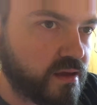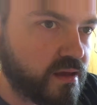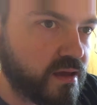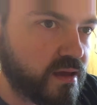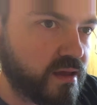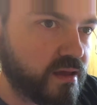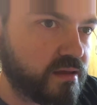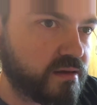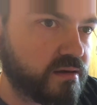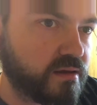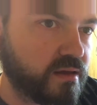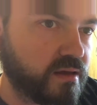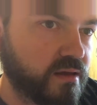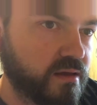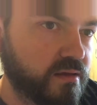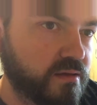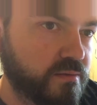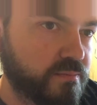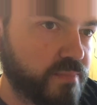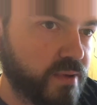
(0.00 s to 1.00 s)
And
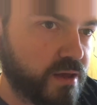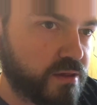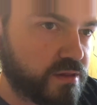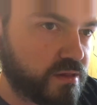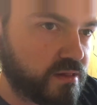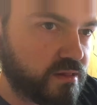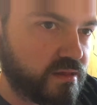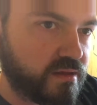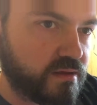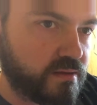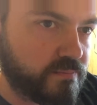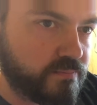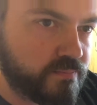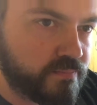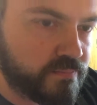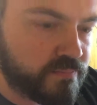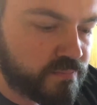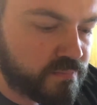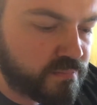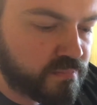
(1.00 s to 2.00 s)
you
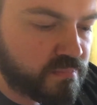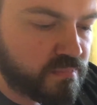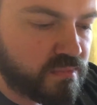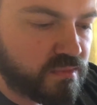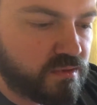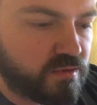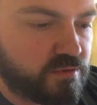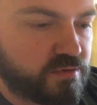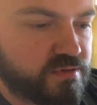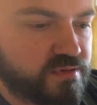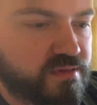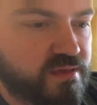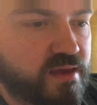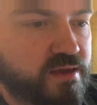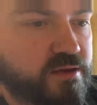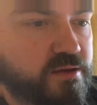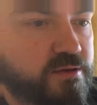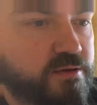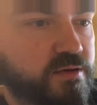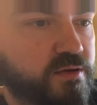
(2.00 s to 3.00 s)
just
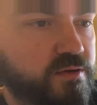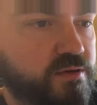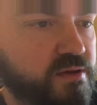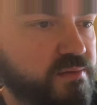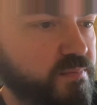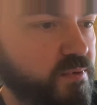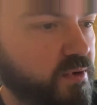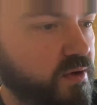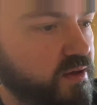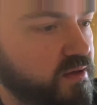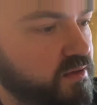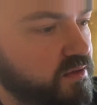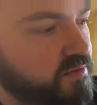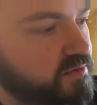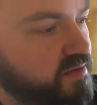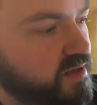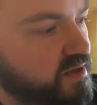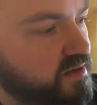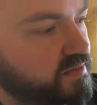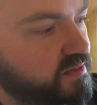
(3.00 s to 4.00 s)
take your QD point. You
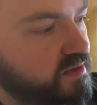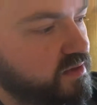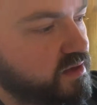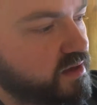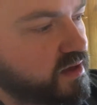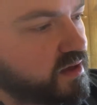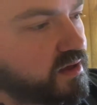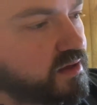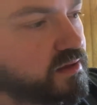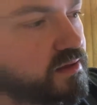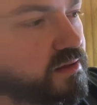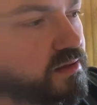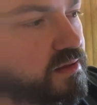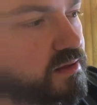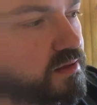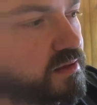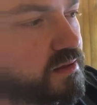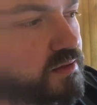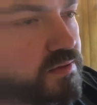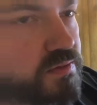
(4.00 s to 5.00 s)
take the,
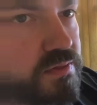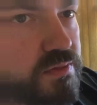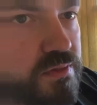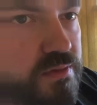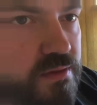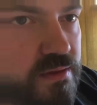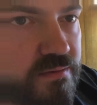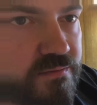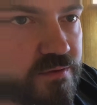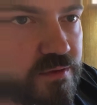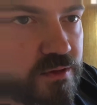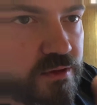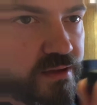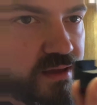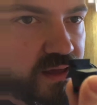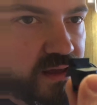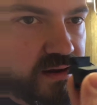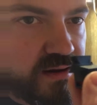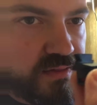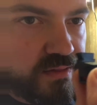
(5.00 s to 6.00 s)
if you look
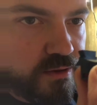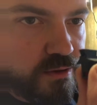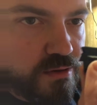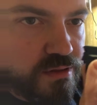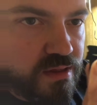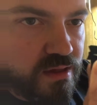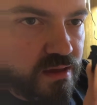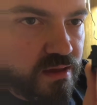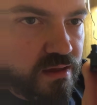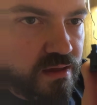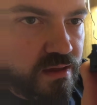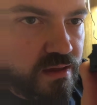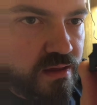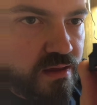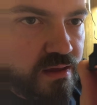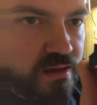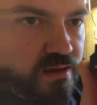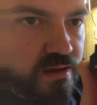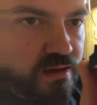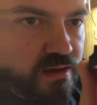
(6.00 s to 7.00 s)
at it, there's a
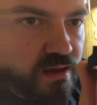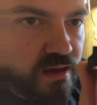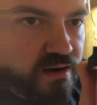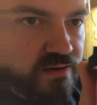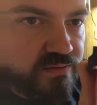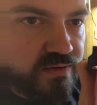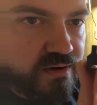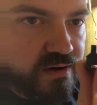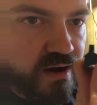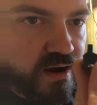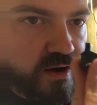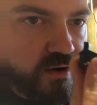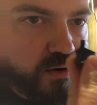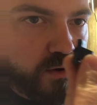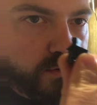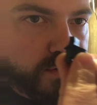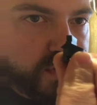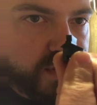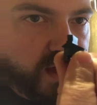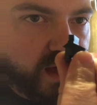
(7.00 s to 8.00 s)
kind of a
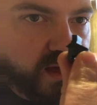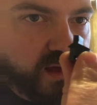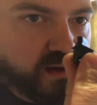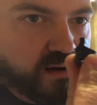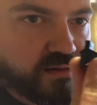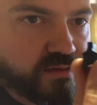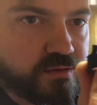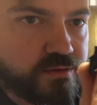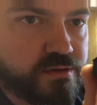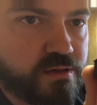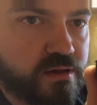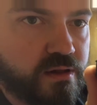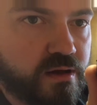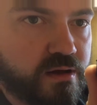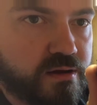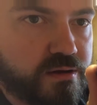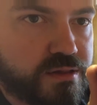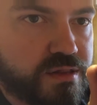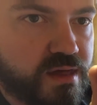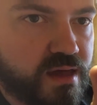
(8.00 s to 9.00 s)
narrow side and there's a
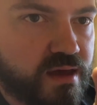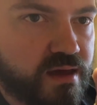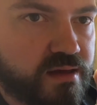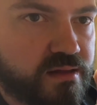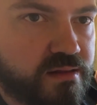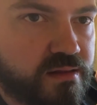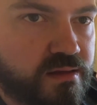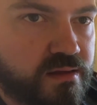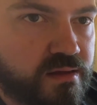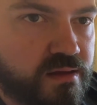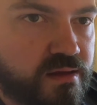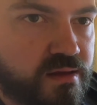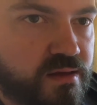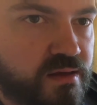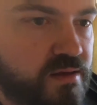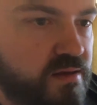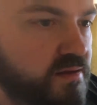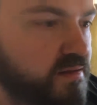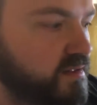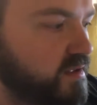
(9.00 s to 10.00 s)
long side.
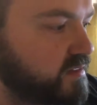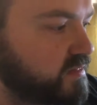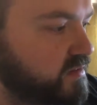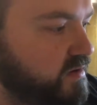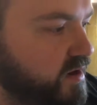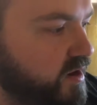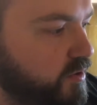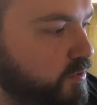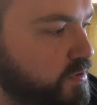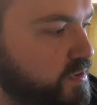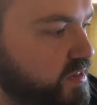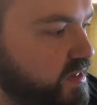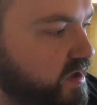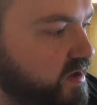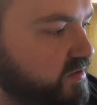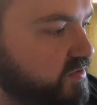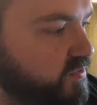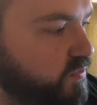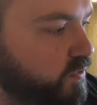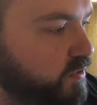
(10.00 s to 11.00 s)
Take the narrow
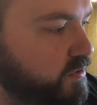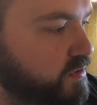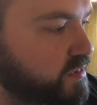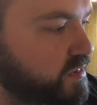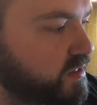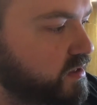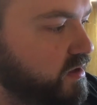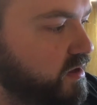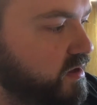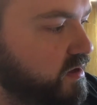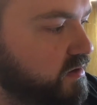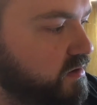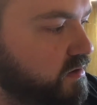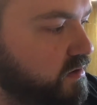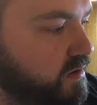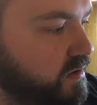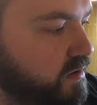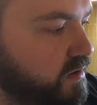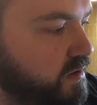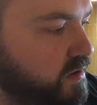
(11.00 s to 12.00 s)
side towards the gun.